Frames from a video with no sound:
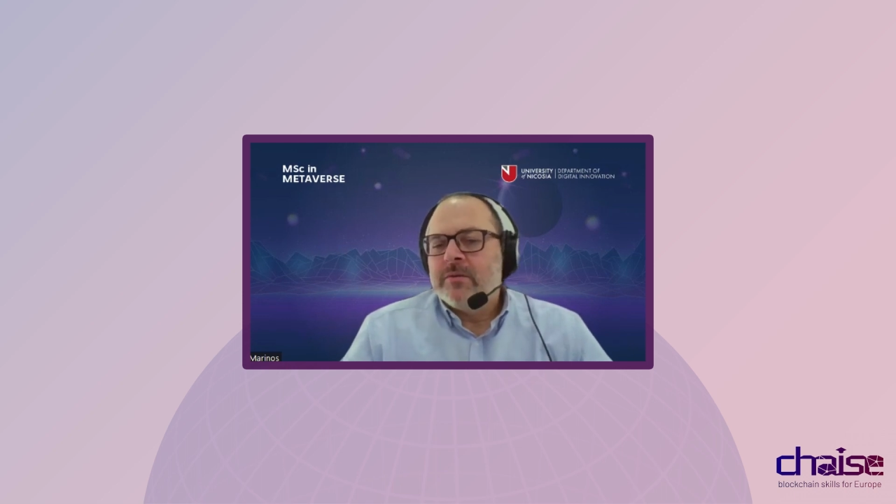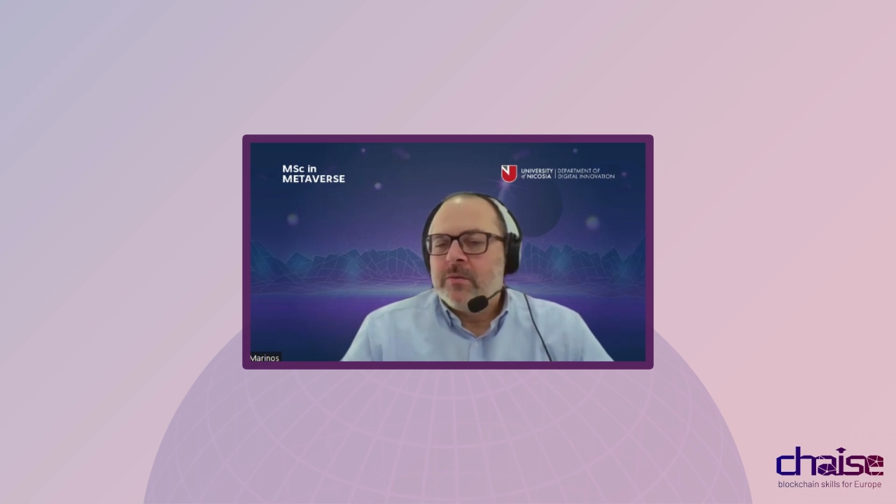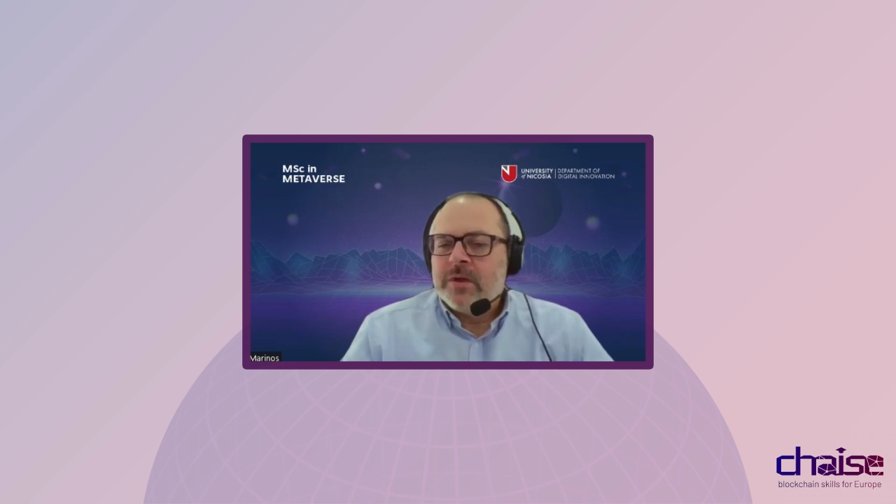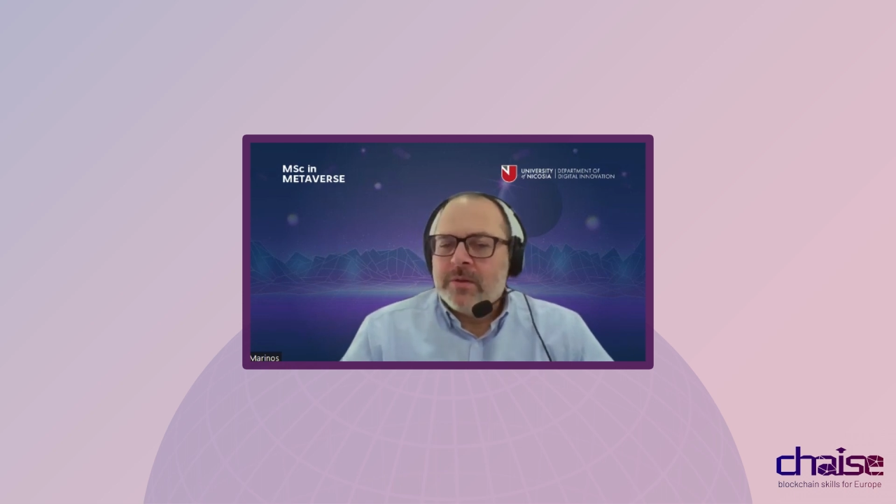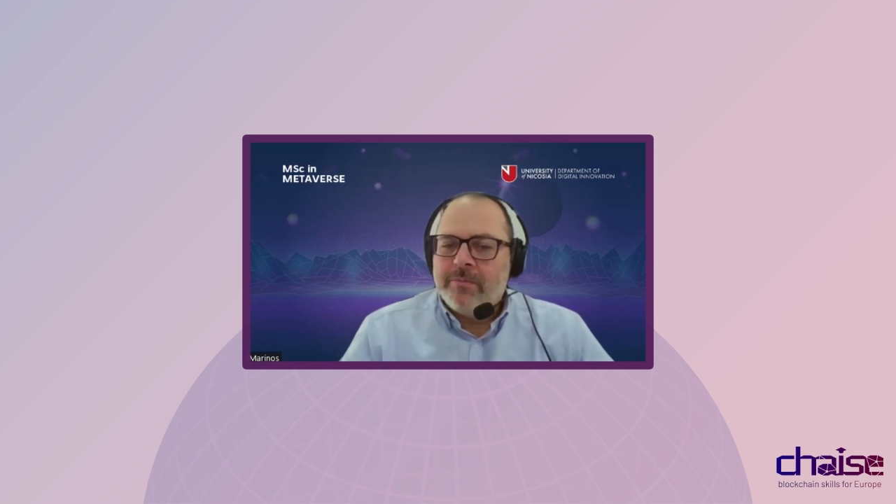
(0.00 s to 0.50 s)

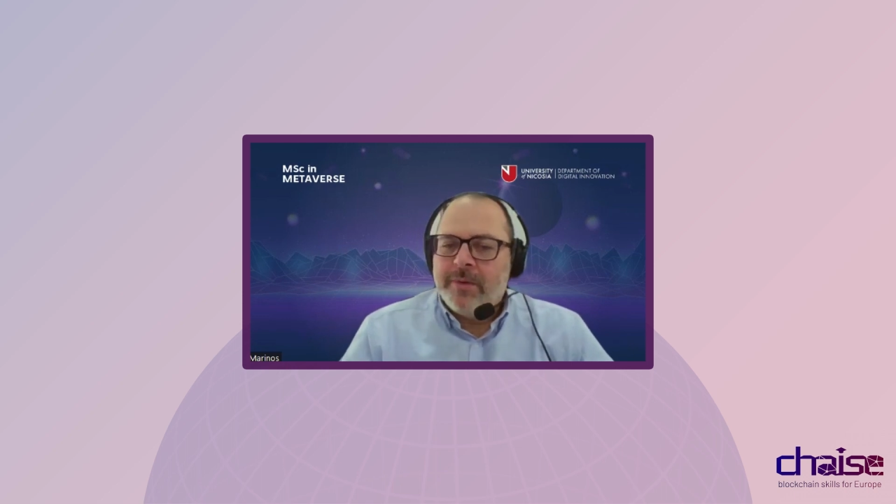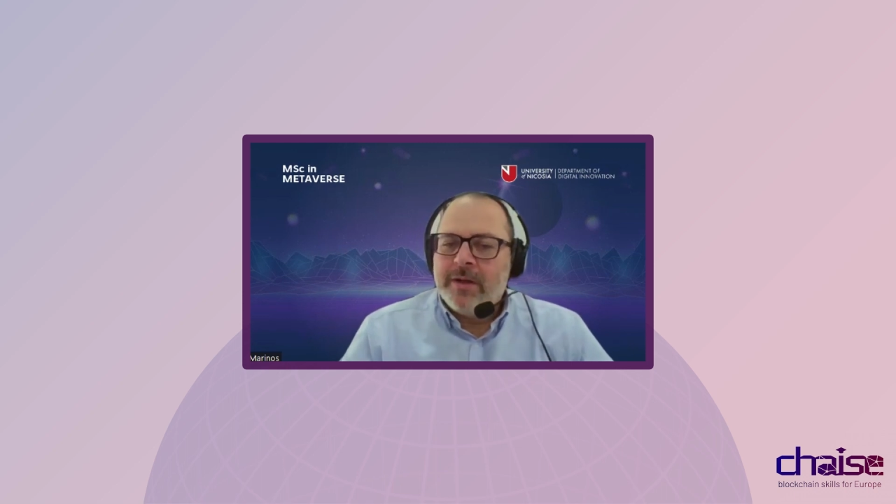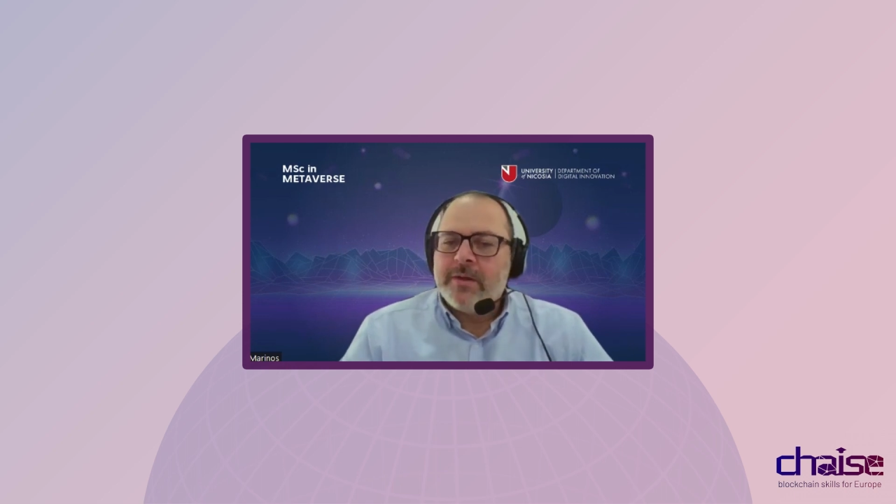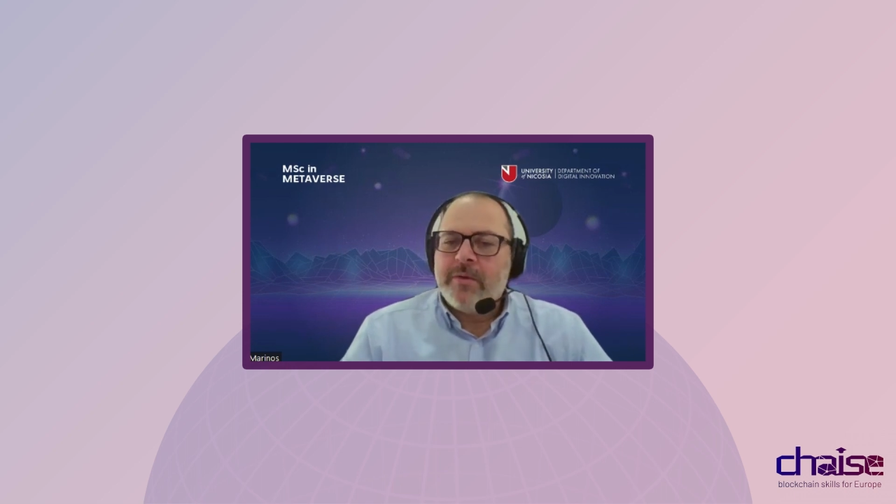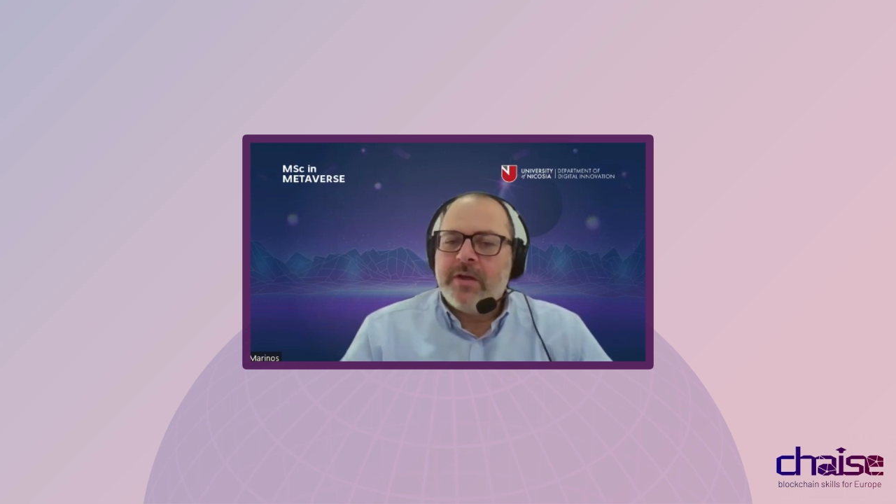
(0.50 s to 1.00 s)
We can
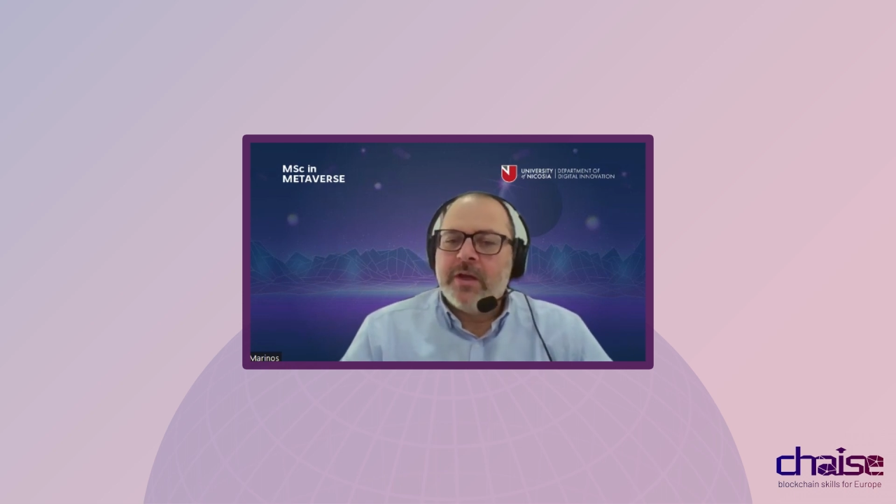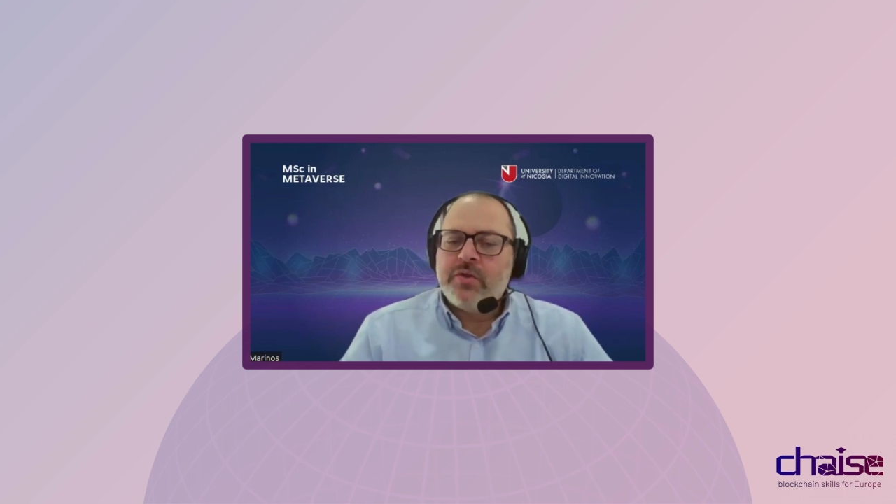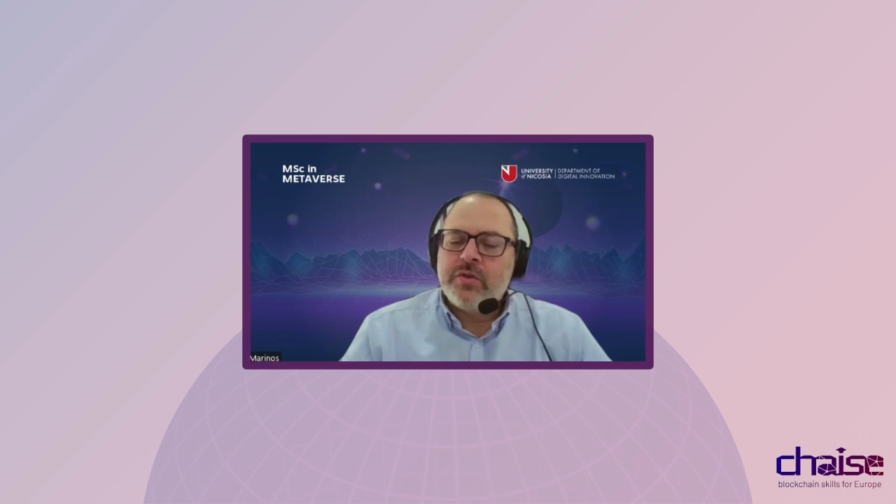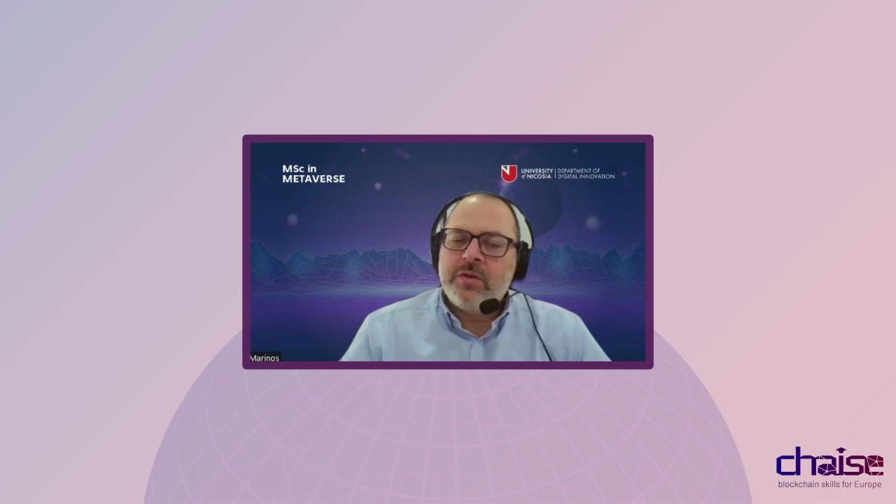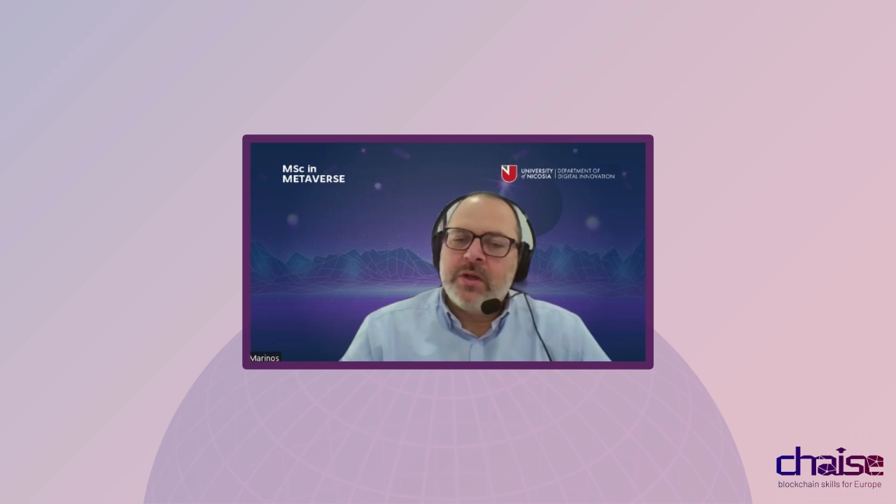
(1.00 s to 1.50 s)
build application